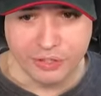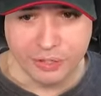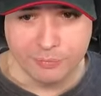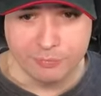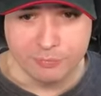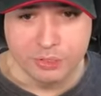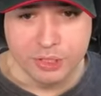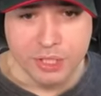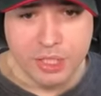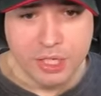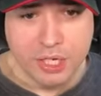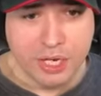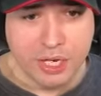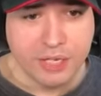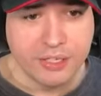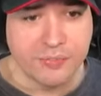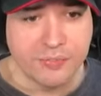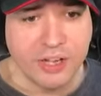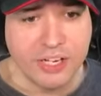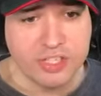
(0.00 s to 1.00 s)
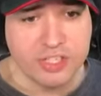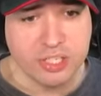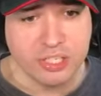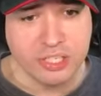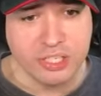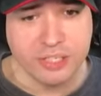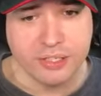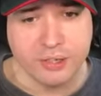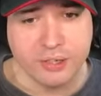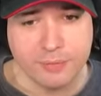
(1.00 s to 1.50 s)
them, and
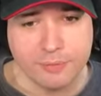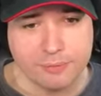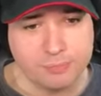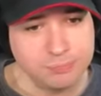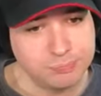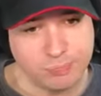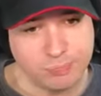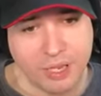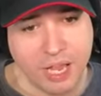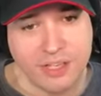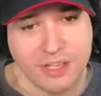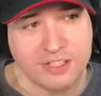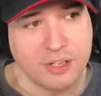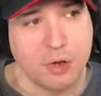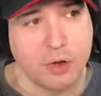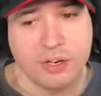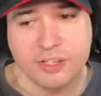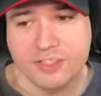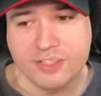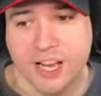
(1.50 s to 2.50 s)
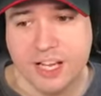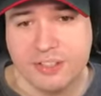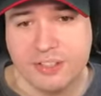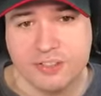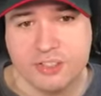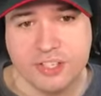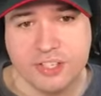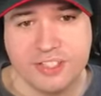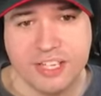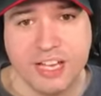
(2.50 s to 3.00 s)
eventually, as long as I
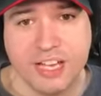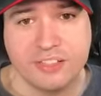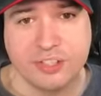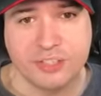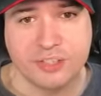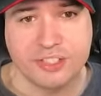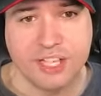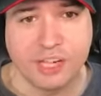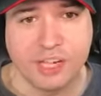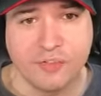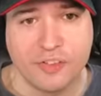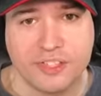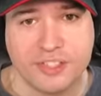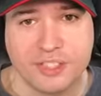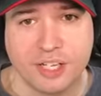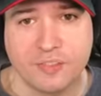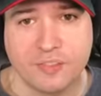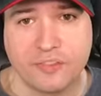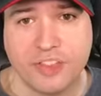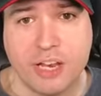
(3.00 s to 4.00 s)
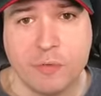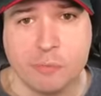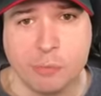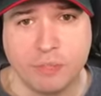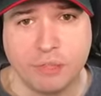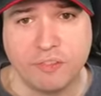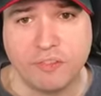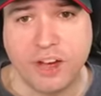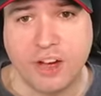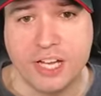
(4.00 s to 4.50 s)
just enter stealth and stuff, they
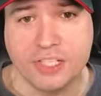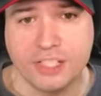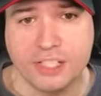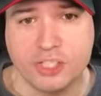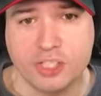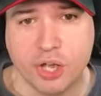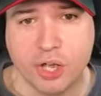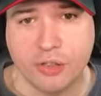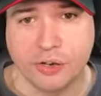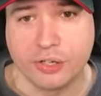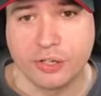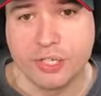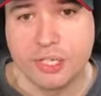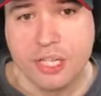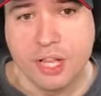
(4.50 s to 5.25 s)
will fight each other.